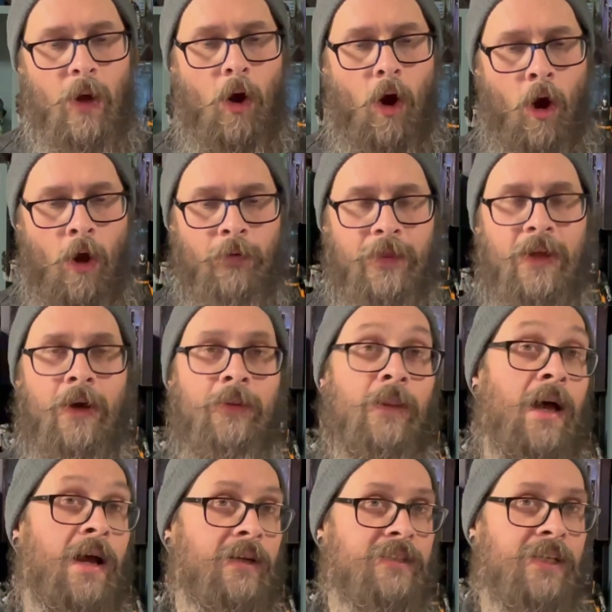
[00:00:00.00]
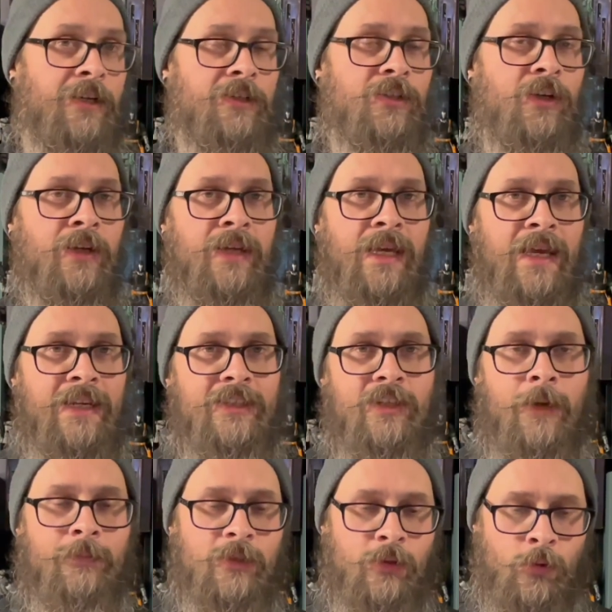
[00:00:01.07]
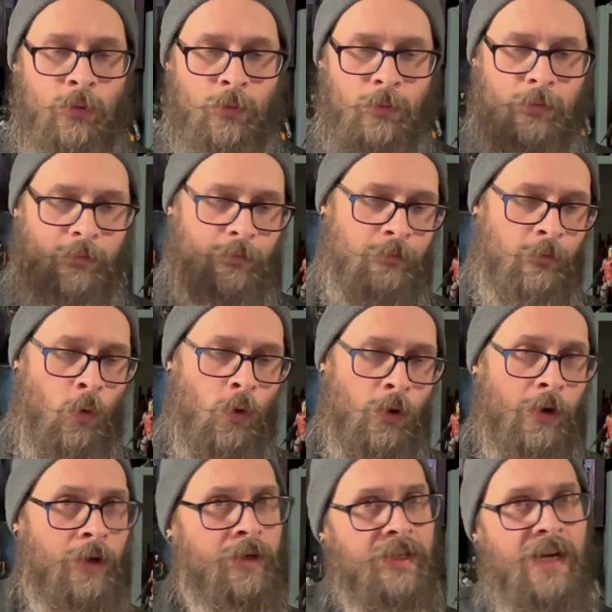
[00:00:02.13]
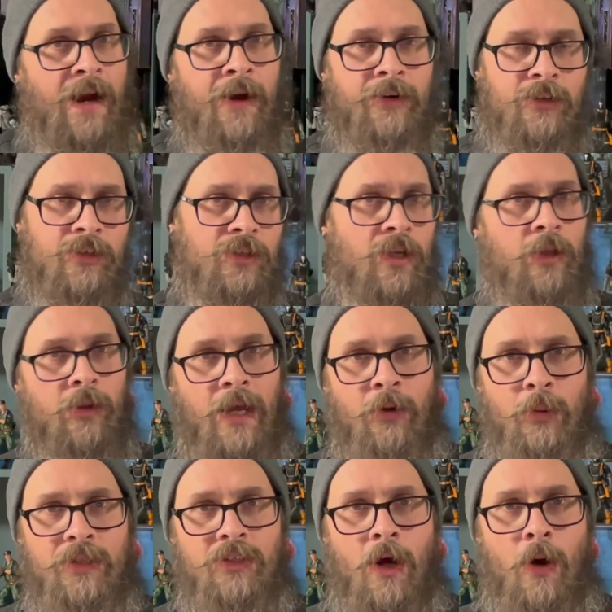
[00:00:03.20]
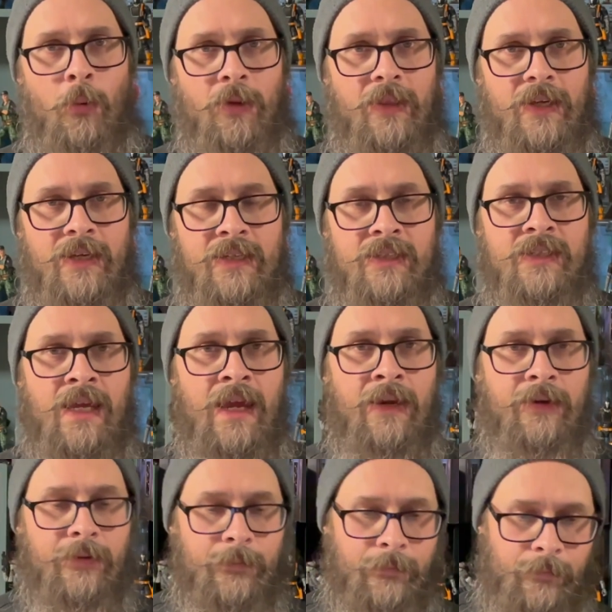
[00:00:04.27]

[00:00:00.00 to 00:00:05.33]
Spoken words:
all the unlocked tiers could get us up to 4 characters, like we saw with the His Tank.